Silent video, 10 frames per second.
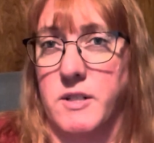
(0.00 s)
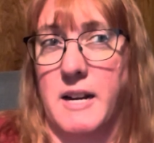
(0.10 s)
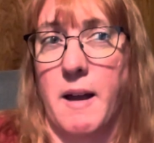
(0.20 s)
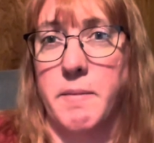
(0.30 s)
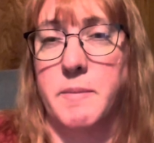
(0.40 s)
He
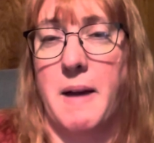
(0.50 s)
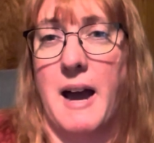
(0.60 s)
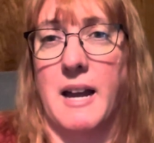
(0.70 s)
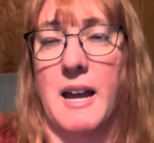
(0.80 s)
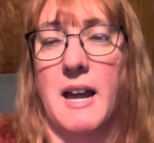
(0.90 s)
comes
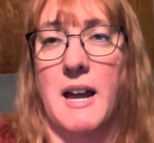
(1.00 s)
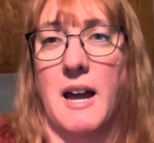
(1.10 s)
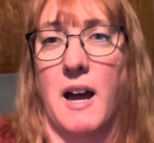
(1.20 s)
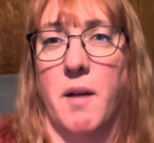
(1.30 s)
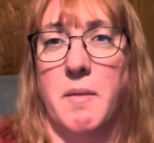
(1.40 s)
back
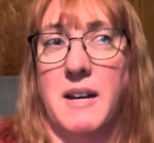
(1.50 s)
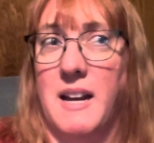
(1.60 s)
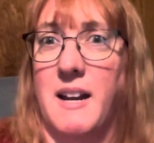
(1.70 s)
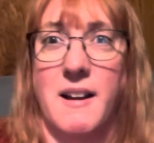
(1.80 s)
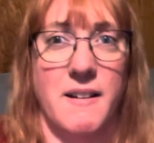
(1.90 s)
um, and
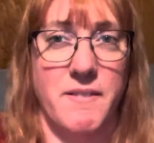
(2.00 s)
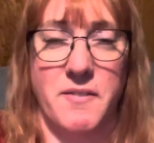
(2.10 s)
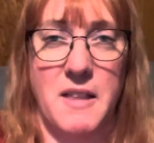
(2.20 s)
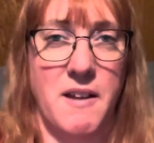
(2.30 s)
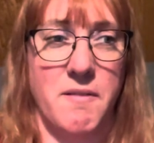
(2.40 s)
he
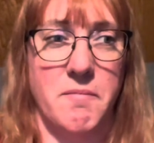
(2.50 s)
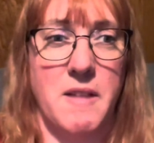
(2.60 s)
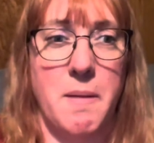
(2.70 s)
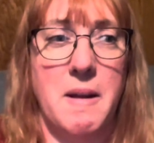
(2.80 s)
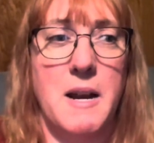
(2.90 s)
they
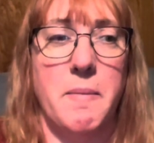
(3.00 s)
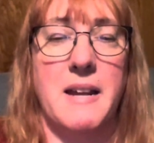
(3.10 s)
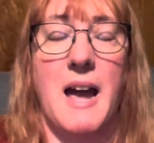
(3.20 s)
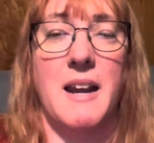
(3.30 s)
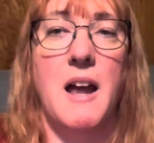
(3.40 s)
they meet up
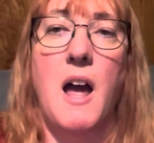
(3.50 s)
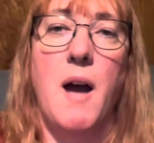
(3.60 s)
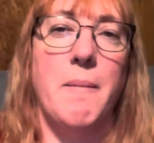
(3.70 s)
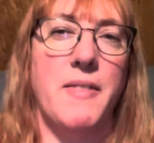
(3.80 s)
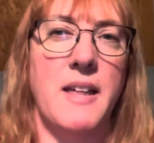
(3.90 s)
again,
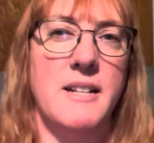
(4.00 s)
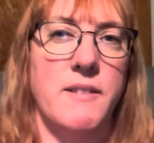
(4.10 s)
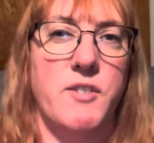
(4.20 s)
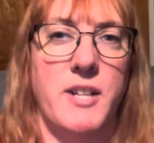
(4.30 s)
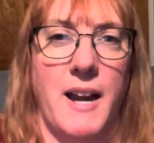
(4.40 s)
but things
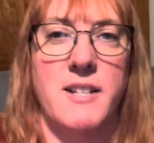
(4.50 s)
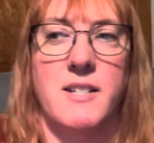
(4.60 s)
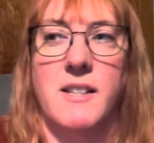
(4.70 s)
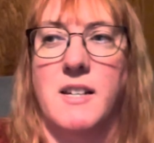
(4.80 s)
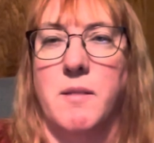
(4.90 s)
have changed
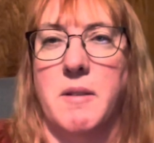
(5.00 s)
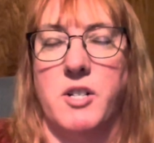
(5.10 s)
a little bit.